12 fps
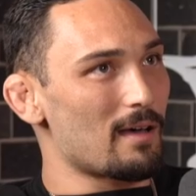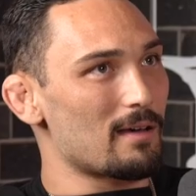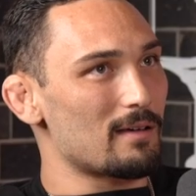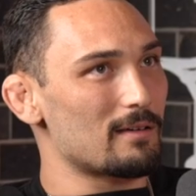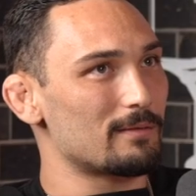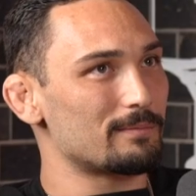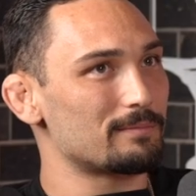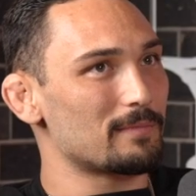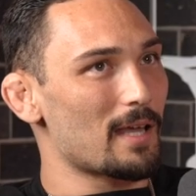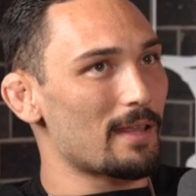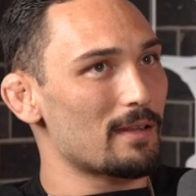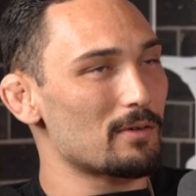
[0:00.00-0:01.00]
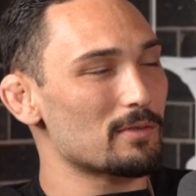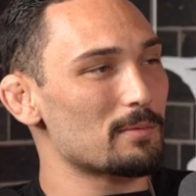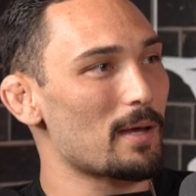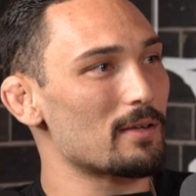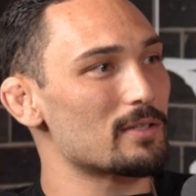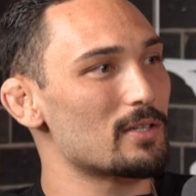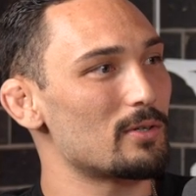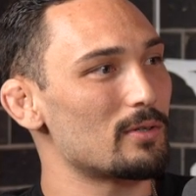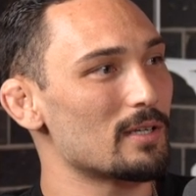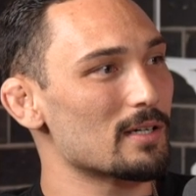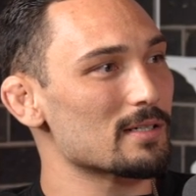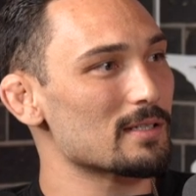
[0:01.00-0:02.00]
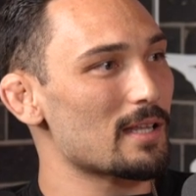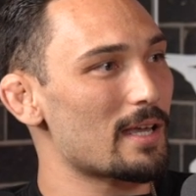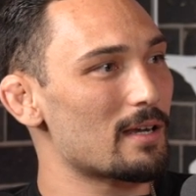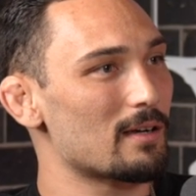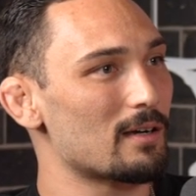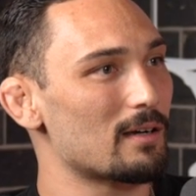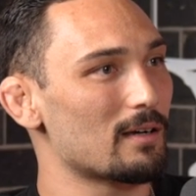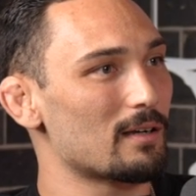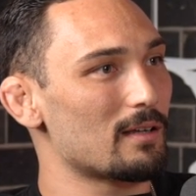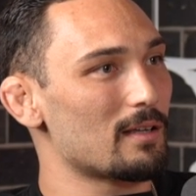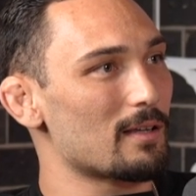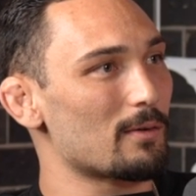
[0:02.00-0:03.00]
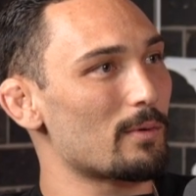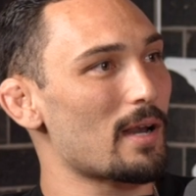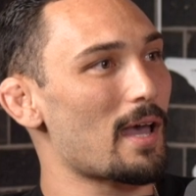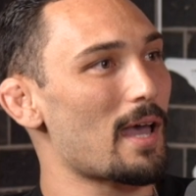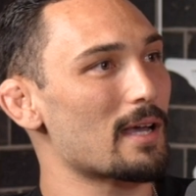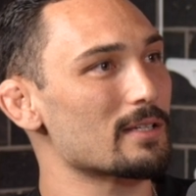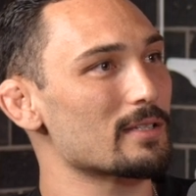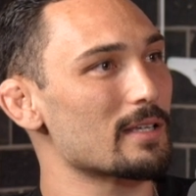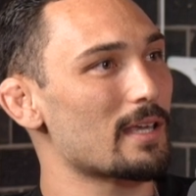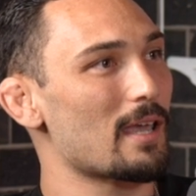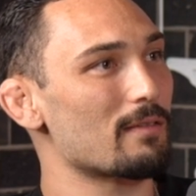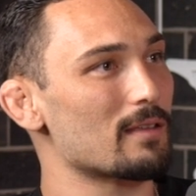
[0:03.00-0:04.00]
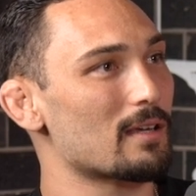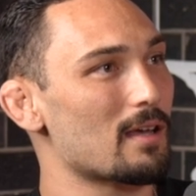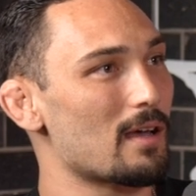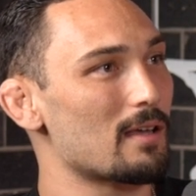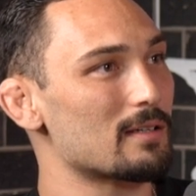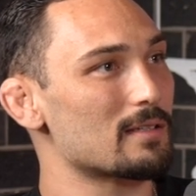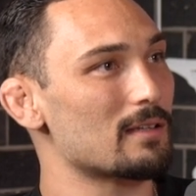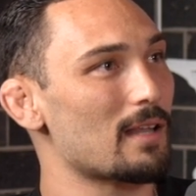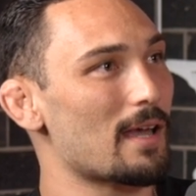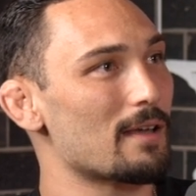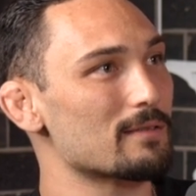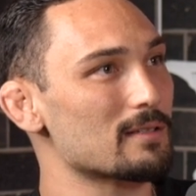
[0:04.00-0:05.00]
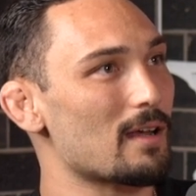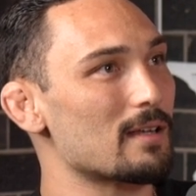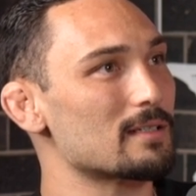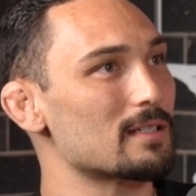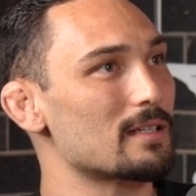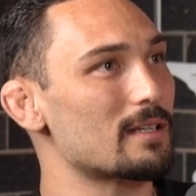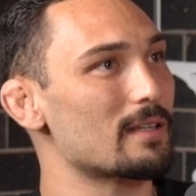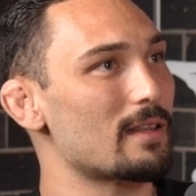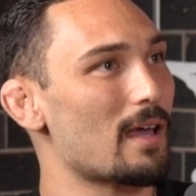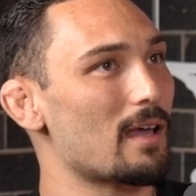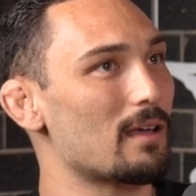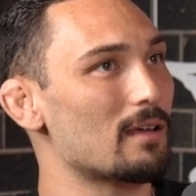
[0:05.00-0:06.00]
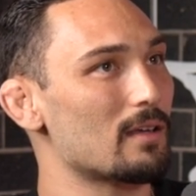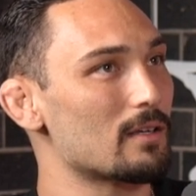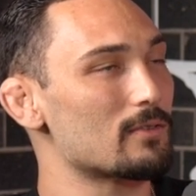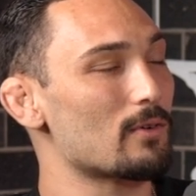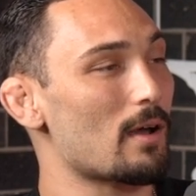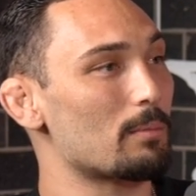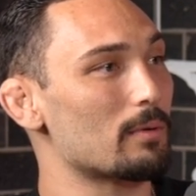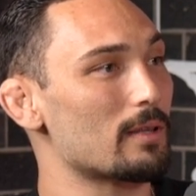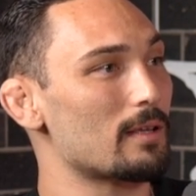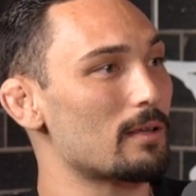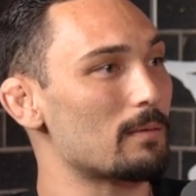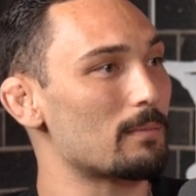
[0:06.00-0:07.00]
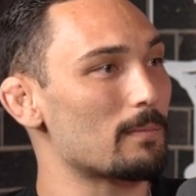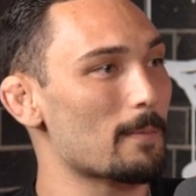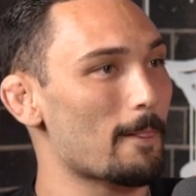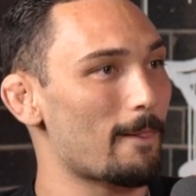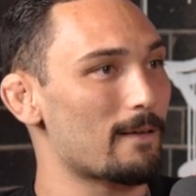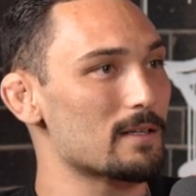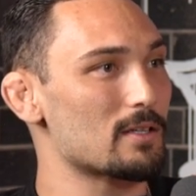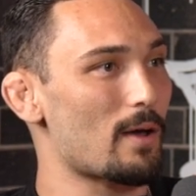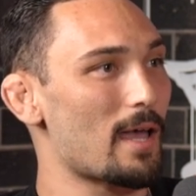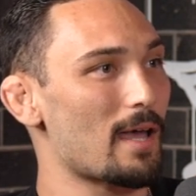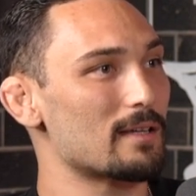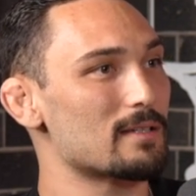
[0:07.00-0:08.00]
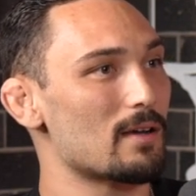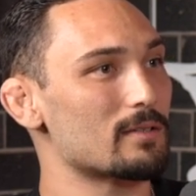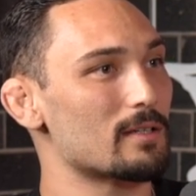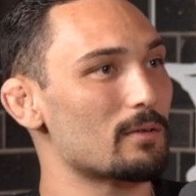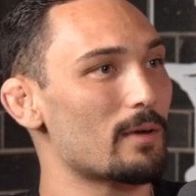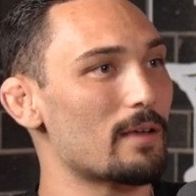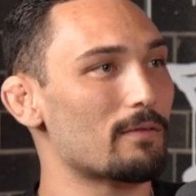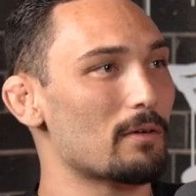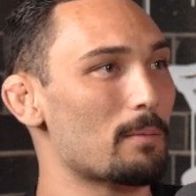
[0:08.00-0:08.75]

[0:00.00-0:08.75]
And then it was about 2 years later when I actually gave the cut to Lyfe Sauce and did that drop with him. So I had tucked it away for